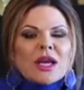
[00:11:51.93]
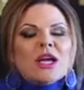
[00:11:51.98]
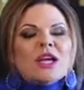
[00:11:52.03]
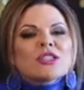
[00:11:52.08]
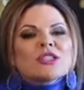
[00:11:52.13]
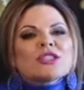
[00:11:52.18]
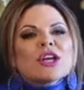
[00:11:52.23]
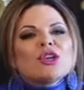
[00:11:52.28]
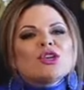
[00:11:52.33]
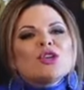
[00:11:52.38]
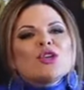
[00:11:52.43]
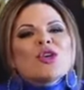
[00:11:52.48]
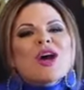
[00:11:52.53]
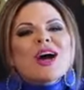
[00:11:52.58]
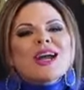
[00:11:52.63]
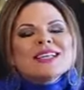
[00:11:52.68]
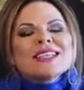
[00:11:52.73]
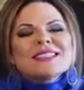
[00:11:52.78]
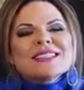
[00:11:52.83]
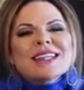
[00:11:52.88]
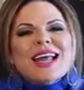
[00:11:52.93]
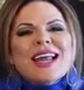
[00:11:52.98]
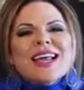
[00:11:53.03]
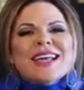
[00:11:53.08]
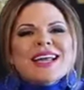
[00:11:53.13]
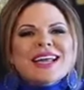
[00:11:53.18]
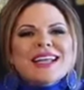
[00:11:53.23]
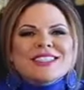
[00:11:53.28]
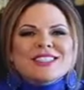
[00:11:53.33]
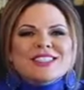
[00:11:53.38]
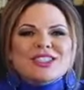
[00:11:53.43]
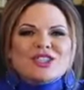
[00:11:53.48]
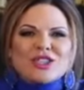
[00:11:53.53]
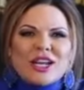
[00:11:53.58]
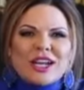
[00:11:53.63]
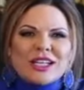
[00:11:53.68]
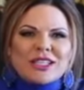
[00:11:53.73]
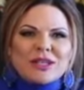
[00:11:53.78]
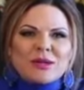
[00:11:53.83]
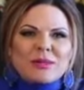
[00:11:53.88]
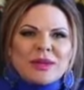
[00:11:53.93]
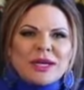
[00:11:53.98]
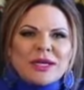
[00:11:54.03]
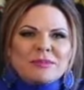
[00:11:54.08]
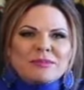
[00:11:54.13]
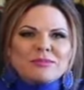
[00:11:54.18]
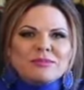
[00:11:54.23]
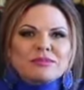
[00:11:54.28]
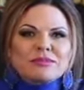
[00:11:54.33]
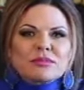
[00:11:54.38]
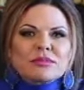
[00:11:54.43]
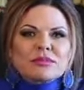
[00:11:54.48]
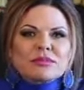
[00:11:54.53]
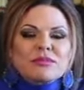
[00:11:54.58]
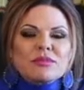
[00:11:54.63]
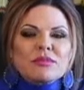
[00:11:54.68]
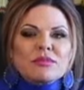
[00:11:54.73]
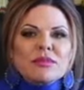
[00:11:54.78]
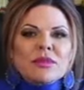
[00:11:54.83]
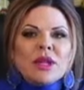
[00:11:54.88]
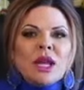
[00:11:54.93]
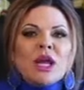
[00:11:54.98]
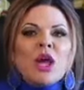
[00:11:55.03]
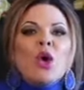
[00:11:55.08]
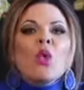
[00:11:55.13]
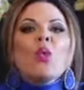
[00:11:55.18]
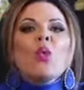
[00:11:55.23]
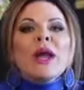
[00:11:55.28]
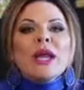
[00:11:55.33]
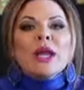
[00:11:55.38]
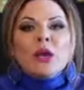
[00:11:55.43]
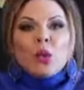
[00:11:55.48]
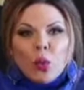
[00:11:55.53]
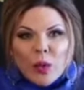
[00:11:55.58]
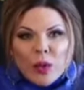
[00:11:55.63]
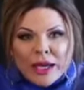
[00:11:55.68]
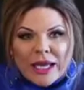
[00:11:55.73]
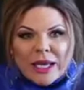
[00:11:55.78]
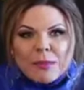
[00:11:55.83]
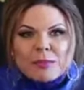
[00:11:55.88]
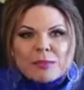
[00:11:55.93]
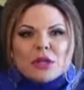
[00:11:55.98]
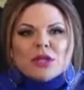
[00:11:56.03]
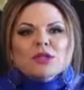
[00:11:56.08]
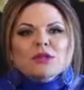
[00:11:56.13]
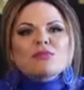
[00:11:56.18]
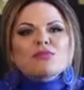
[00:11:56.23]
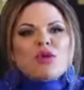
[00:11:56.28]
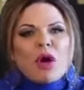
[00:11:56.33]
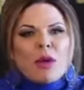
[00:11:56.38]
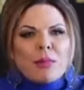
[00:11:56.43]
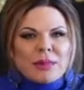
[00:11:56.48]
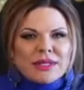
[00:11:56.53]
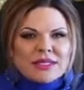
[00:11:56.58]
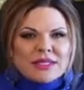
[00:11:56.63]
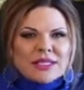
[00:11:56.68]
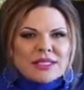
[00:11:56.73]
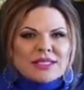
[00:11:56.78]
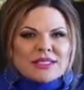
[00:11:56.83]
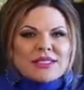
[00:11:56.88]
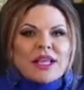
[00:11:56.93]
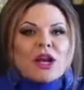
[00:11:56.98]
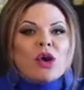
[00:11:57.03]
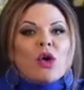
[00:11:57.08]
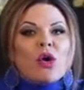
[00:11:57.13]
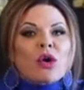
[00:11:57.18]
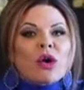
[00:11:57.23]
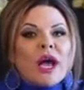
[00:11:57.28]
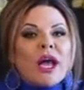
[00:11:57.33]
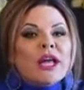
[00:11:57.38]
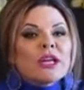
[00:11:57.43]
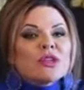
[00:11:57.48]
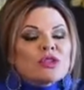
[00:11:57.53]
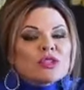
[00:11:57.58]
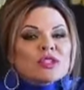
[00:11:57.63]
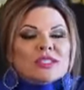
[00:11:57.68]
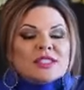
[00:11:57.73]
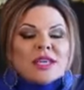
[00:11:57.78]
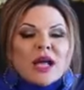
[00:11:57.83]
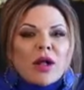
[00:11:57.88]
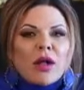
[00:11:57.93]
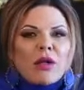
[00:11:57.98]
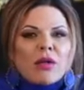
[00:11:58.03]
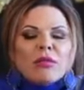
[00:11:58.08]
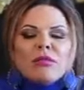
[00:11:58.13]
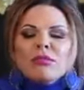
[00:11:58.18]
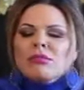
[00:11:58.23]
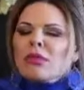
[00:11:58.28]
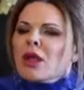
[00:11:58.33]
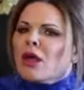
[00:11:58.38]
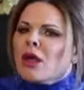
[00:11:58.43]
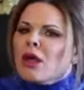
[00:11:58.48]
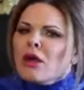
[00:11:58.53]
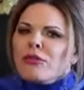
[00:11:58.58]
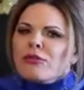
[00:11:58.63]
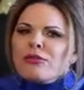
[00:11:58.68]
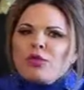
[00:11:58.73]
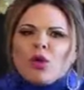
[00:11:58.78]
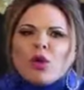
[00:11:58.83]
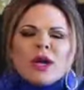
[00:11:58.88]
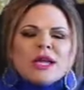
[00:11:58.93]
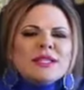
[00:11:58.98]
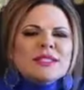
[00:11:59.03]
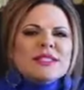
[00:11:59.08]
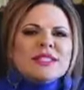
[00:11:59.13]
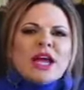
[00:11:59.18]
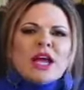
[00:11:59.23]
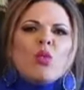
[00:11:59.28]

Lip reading: So do you understand, ladies and gentlemen, when we build properties that are going to sell for, let's say,